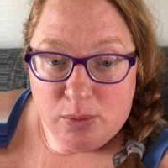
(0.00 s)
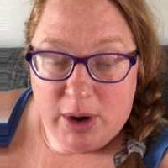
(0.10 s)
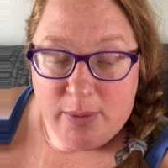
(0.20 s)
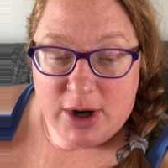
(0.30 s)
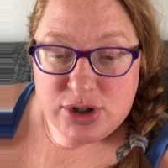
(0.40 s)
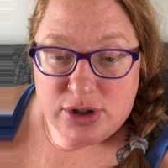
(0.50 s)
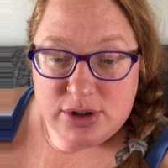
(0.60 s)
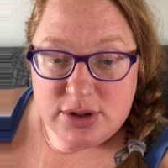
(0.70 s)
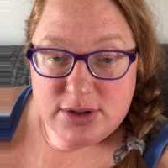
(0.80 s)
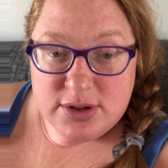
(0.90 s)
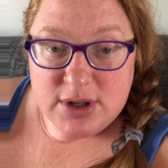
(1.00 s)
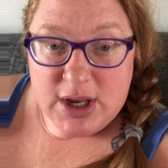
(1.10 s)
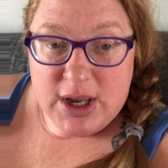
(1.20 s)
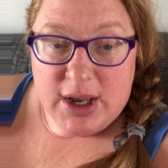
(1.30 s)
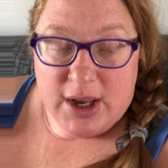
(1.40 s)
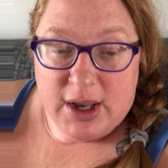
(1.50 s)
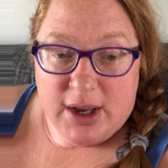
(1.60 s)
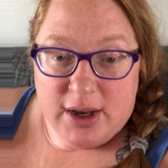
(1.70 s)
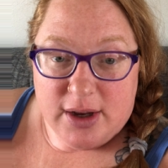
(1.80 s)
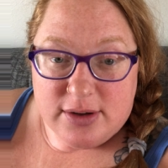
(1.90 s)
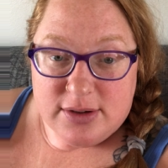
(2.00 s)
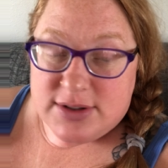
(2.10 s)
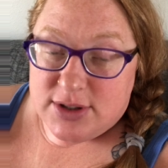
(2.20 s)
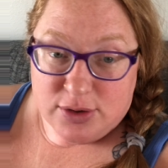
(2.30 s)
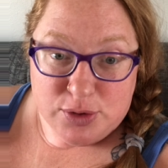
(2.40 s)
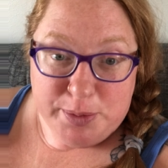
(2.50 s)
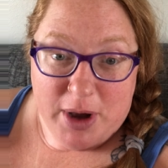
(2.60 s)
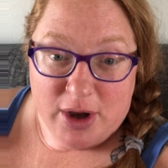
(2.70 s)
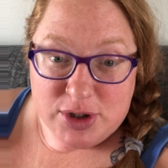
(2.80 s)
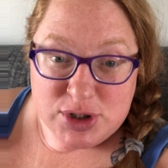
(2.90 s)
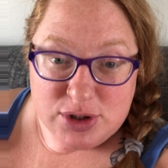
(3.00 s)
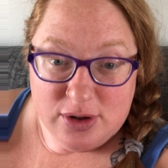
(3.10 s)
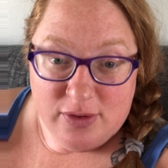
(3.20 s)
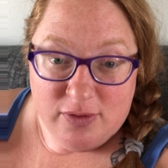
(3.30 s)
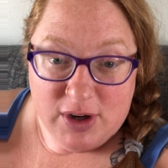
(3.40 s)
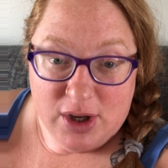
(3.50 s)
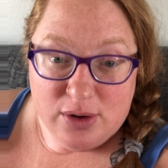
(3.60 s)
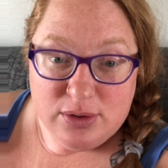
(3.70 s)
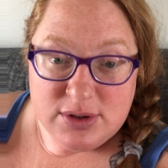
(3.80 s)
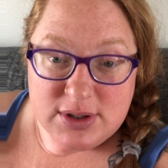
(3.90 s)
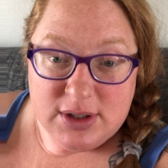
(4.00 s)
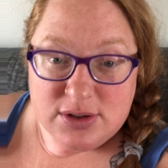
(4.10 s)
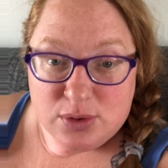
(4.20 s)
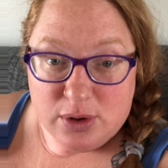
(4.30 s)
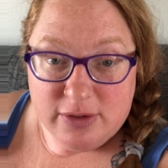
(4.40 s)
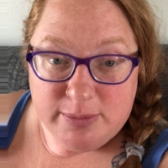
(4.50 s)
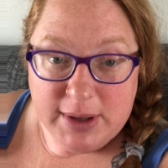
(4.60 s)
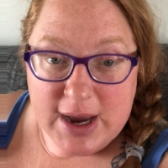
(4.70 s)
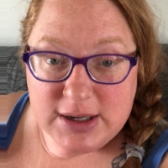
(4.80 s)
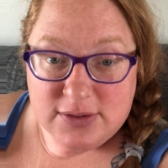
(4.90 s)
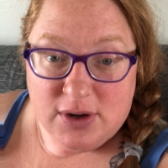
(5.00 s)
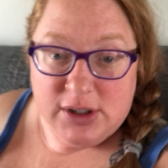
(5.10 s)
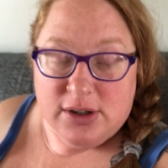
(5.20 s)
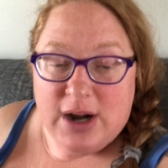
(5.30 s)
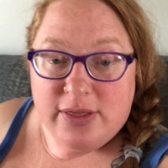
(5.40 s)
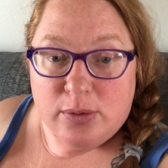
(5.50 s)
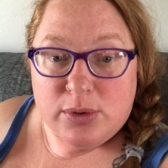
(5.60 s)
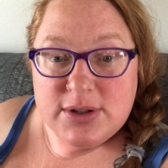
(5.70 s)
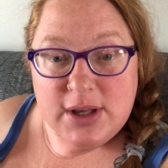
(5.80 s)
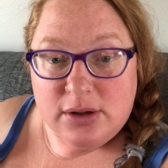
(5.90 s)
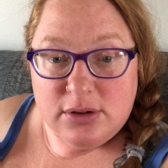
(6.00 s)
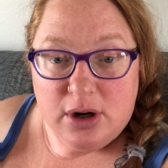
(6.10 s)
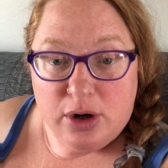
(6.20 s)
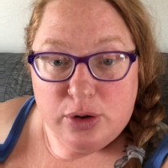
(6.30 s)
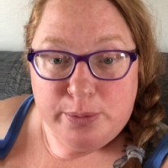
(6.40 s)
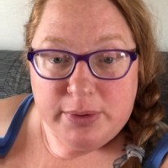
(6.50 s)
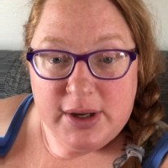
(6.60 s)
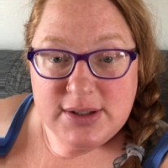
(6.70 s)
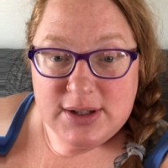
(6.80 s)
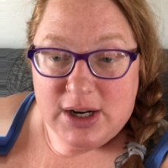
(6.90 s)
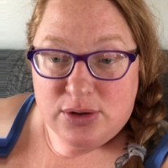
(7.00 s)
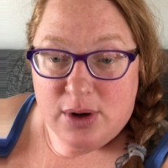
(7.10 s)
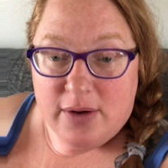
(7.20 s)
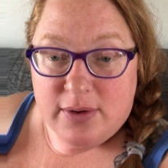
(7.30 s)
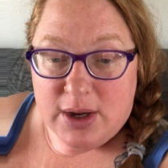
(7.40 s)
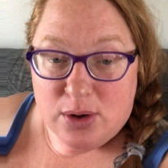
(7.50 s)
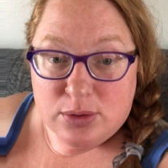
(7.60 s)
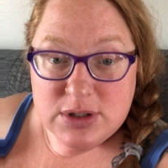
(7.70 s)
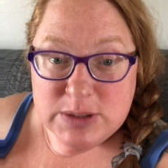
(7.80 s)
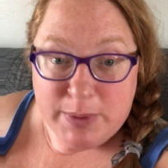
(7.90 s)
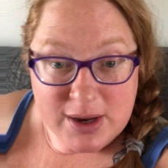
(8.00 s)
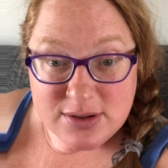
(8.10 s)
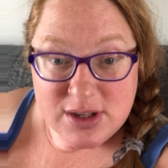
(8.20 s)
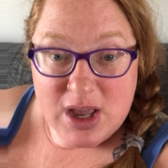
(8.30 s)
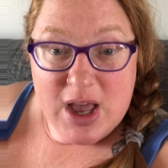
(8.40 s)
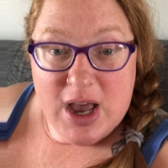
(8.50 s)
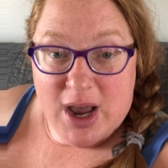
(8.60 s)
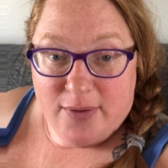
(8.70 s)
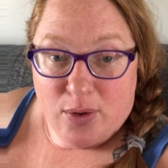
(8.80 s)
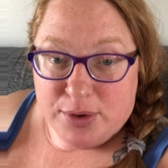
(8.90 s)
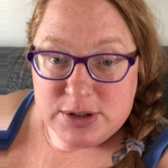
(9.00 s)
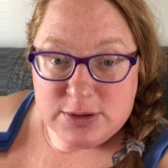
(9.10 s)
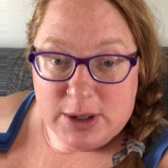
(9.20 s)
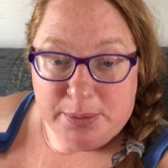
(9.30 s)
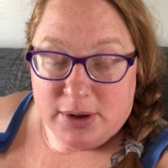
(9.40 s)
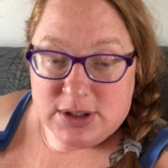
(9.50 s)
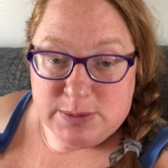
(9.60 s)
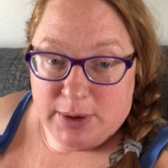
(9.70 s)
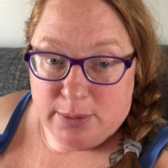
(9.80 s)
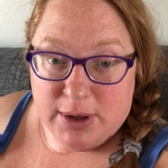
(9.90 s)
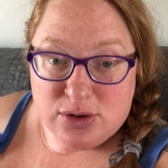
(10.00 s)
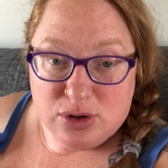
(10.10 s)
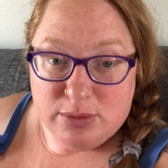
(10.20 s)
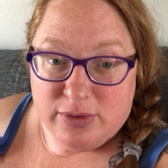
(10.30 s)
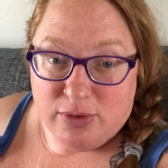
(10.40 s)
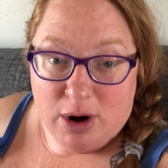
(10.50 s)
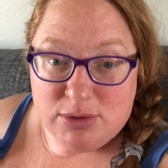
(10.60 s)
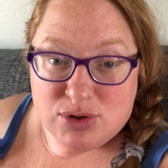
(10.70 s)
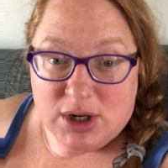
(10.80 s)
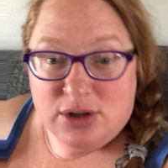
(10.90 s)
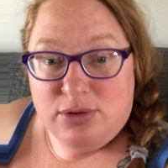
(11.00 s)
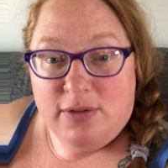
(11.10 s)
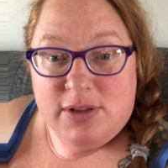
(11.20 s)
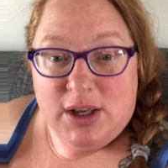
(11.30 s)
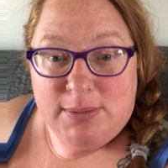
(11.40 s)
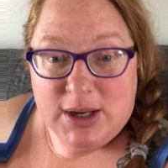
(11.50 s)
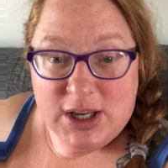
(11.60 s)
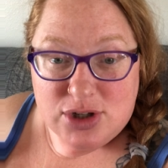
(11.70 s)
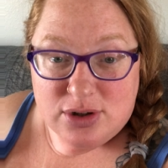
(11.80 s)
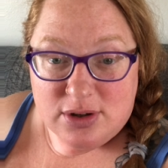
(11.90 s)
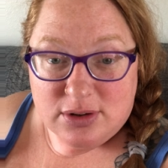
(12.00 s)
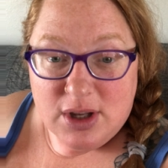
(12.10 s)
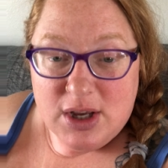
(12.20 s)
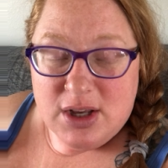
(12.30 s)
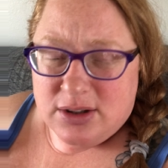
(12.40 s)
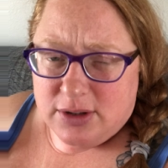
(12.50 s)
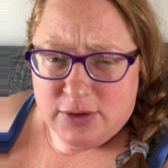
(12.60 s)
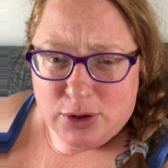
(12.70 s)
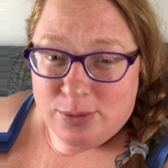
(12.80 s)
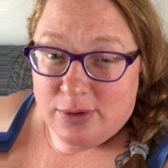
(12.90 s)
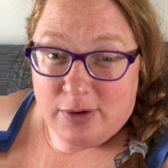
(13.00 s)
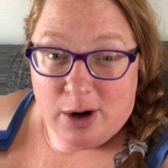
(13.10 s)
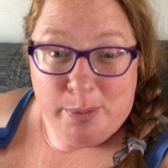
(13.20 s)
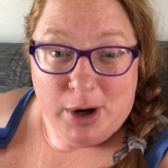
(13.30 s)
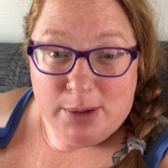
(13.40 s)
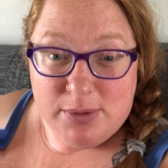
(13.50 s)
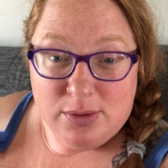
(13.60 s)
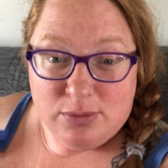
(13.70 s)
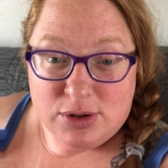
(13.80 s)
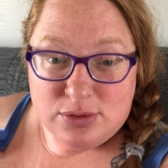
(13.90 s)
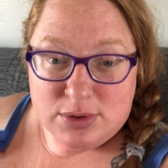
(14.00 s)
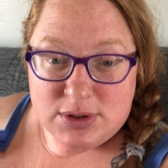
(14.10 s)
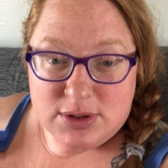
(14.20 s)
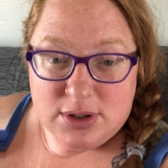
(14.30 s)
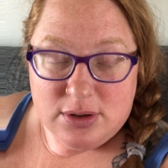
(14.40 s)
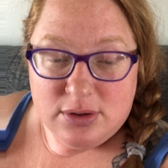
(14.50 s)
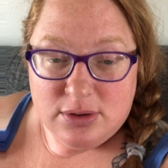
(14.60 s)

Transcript: Weight Watchers and still do polish videos and sort of be active on here now that we're settled in our new place and I do have my own space. I have a whole separate spare bedroom. Before I was trying to do everything in my kitchen living room of our apartment, which was